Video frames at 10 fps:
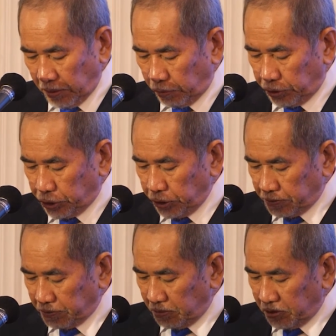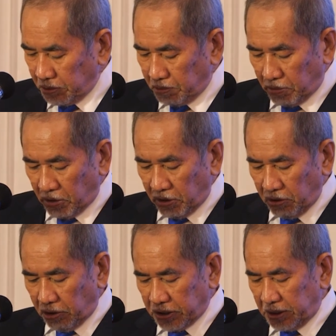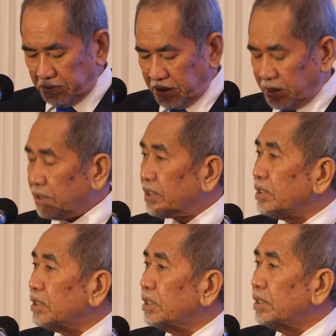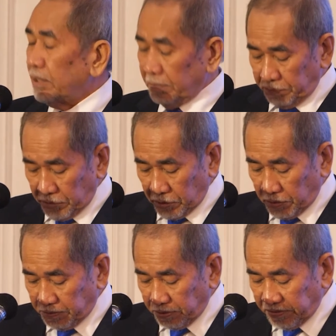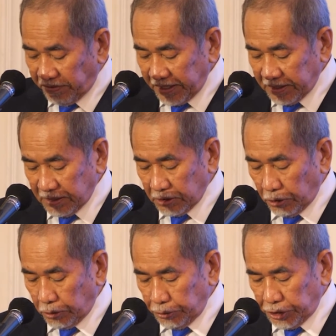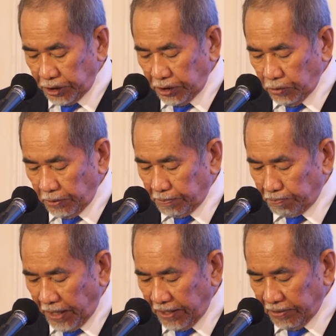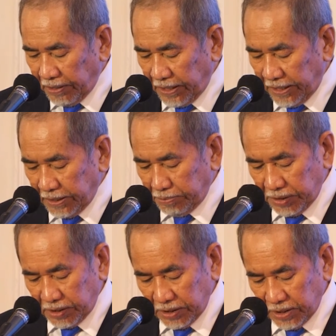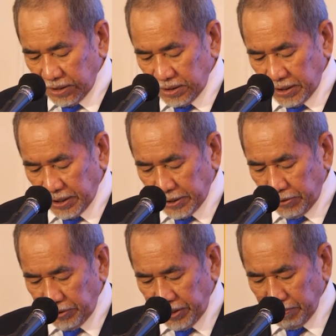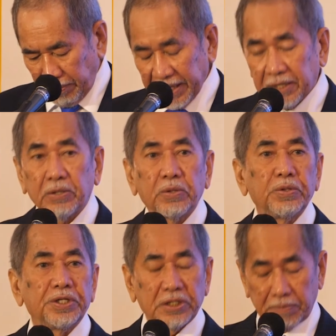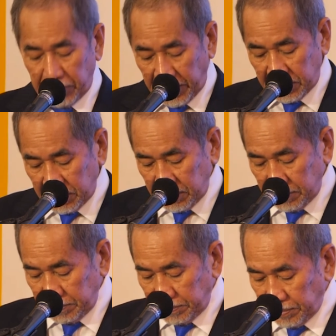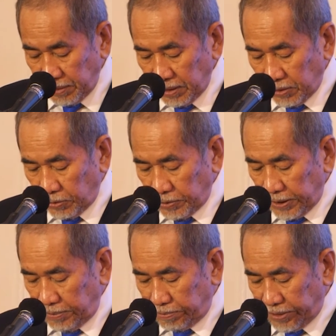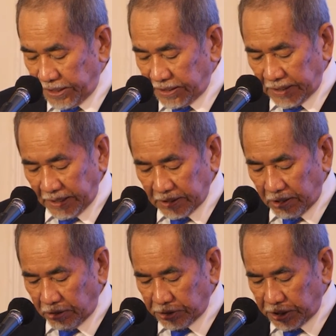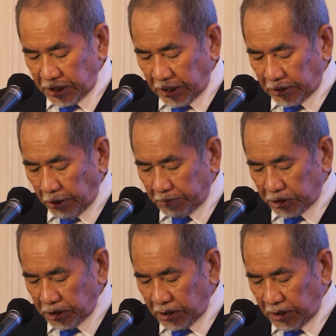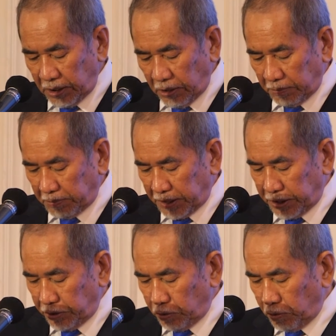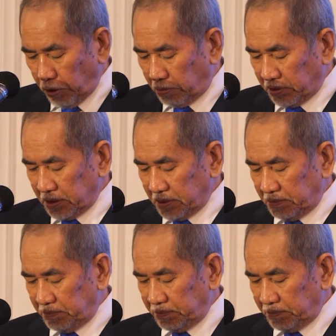We should promote more local businesses to provide solutions to empower other businesses, including micro enterprises, to embrace technology adoption of a new normal.